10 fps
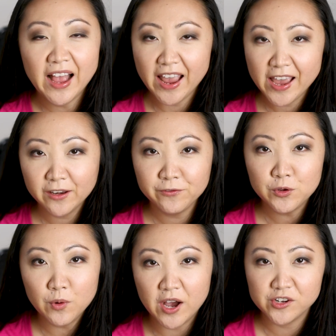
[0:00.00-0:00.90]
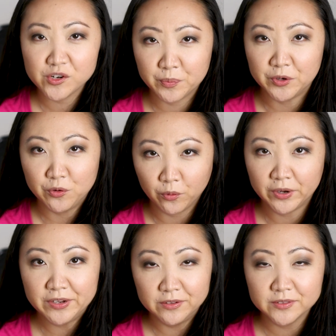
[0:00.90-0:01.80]
I had a few
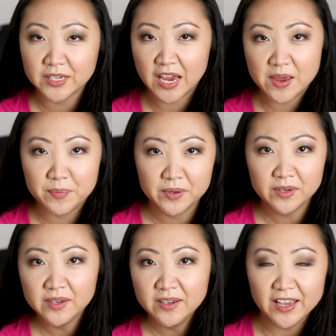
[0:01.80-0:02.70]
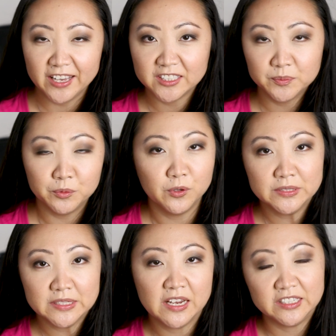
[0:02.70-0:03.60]
entrepreneurial type
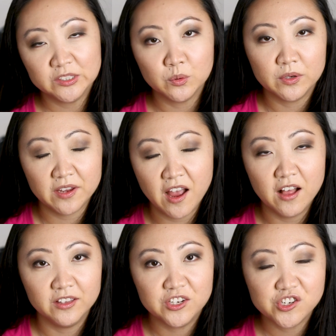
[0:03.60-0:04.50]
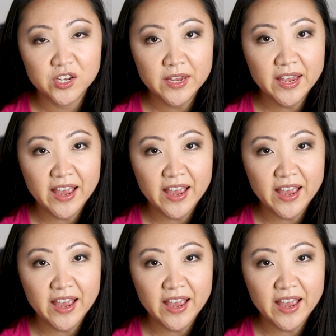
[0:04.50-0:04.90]
exploits in high school and college,